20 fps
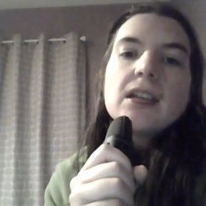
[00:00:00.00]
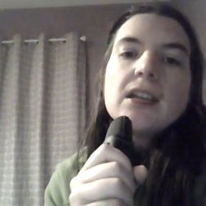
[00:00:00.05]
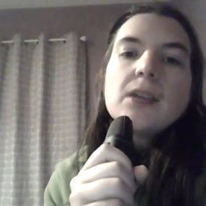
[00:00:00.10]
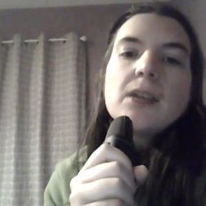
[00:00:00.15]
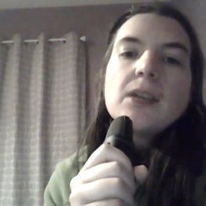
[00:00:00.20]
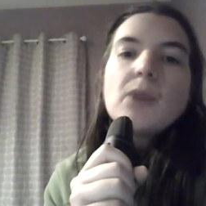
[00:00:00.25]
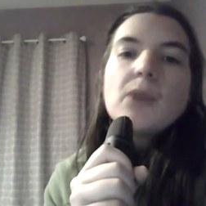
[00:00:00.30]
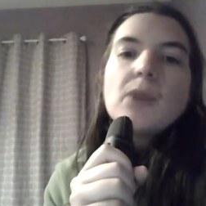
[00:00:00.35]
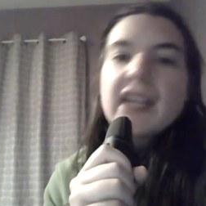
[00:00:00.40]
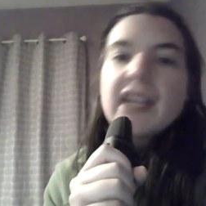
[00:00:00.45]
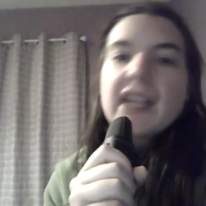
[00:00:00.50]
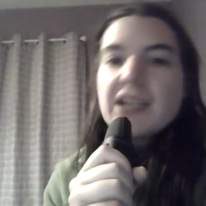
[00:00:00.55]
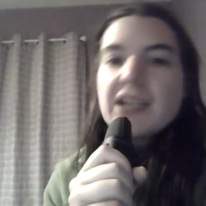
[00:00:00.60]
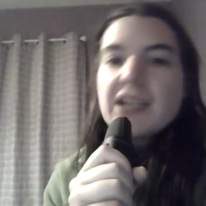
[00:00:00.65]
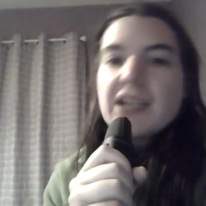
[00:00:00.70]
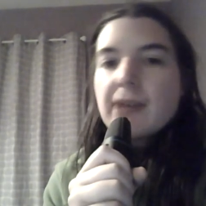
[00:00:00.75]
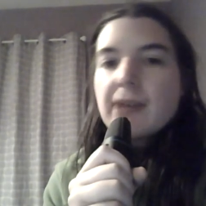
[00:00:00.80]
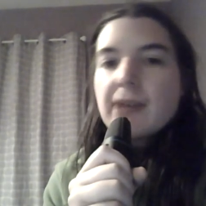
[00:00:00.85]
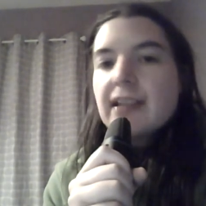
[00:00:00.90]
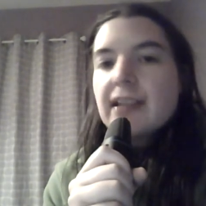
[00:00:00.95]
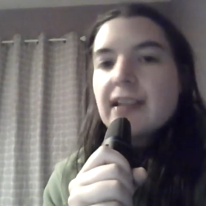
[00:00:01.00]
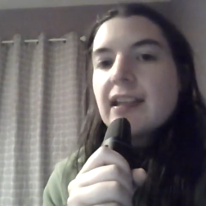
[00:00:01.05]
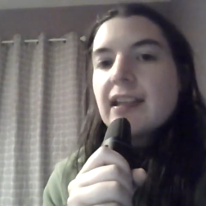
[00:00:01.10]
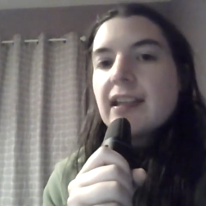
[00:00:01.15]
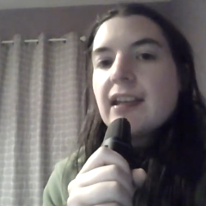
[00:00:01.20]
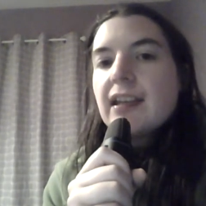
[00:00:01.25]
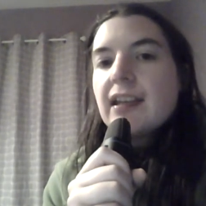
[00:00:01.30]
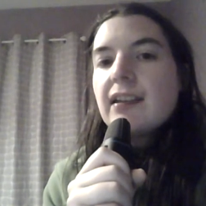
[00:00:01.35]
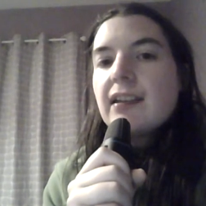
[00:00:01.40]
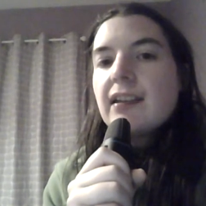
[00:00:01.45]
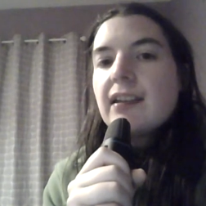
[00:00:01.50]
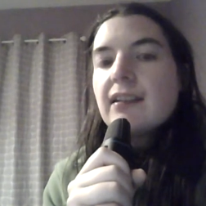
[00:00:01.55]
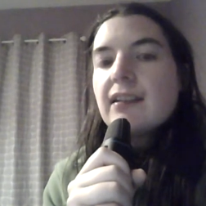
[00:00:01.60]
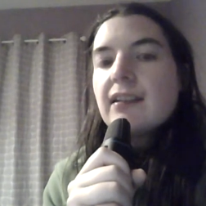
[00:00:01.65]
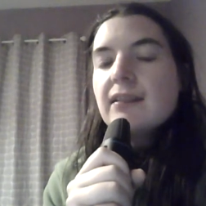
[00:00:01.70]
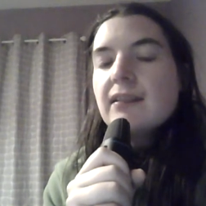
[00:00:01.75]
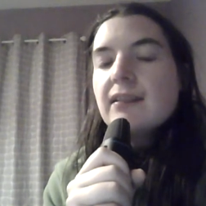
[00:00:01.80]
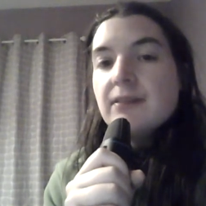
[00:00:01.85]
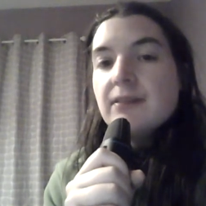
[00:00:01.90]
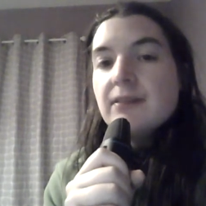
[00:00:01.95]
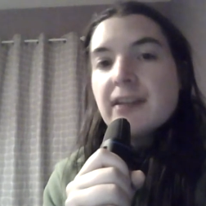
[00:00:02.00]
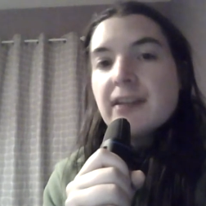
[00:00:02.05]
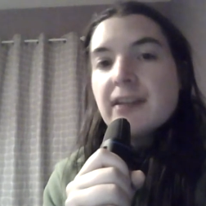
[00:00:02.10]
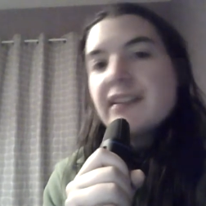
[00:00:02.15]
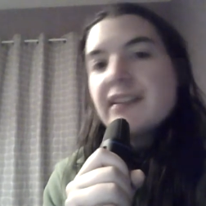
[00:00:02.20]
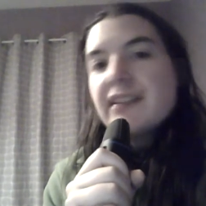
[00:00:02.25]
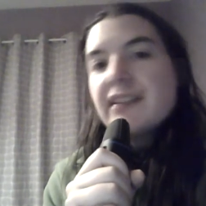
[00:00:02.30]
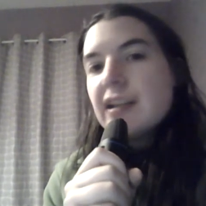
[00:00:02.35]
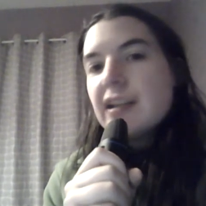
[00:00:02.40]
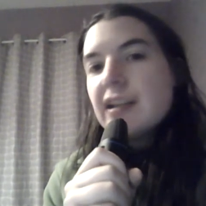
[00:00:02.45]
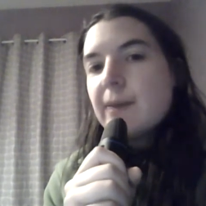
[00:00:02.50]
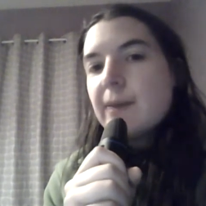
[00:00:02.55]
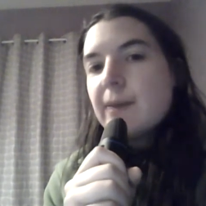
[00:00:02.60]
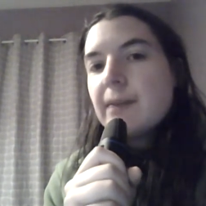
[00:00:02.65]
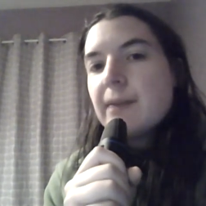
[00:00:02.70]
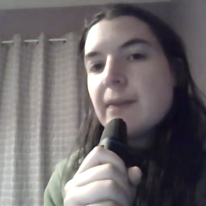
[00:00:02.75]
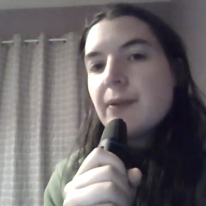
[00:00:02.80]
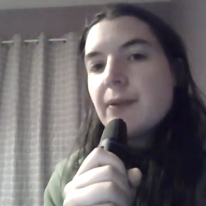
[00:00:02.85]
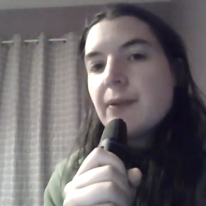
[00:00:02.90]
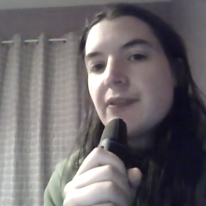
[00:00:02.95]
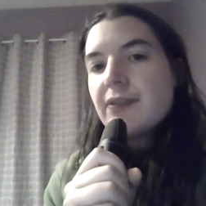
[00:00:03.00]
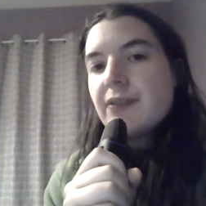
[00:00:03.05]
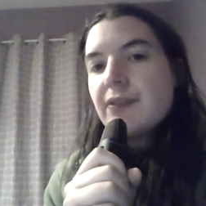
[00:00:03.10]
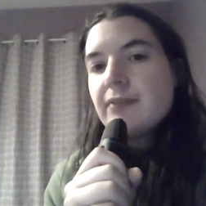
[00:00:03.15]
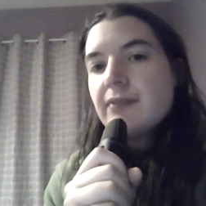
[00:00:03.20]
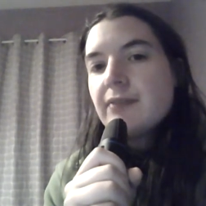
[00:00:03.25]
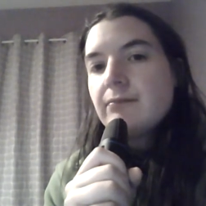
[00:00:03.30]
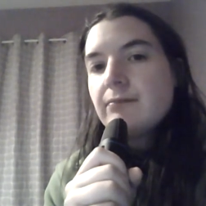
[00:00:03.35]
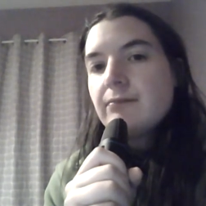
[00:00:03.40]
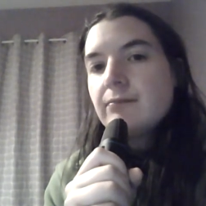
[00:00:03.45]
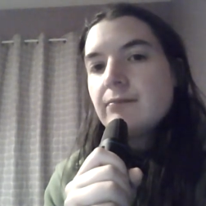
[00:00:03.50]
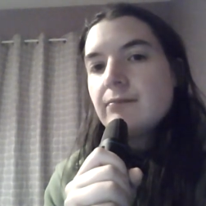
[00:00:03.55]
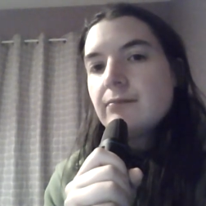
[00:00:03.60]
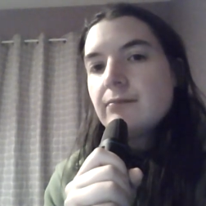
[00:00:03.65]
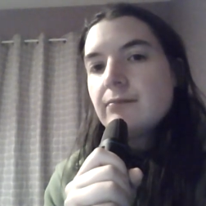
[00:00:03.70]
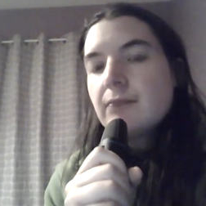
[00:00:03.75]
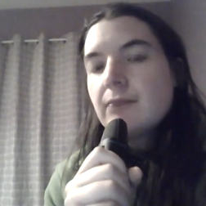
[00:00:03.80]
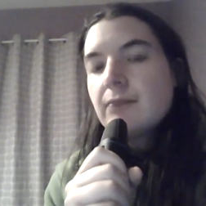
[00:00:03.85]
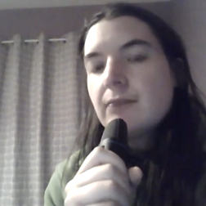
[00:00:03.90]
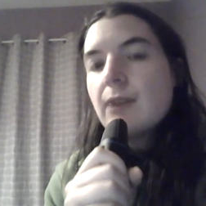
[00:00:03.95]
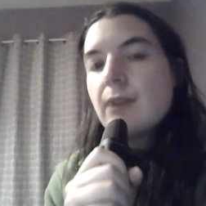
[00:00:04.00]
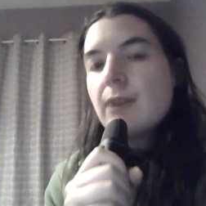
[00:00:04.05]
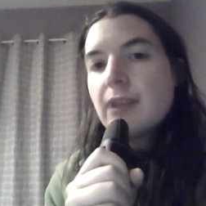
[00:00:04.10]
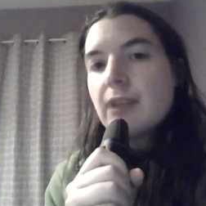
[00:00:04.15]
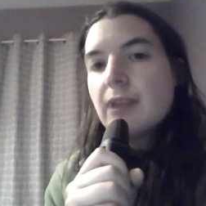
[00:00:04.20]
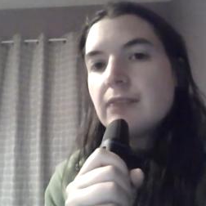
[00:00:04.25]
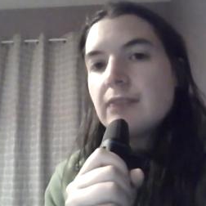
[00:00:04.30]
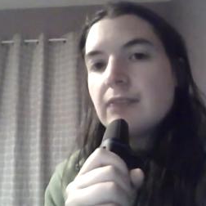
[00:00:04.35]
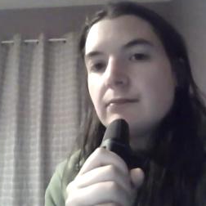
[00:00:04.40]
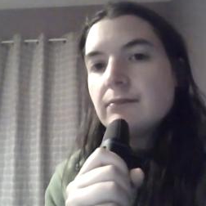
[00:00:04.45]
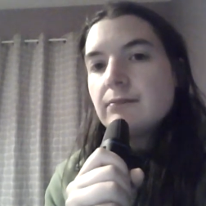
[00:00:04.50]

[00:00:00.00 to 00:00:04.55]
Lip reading: working directly as an independent person offline.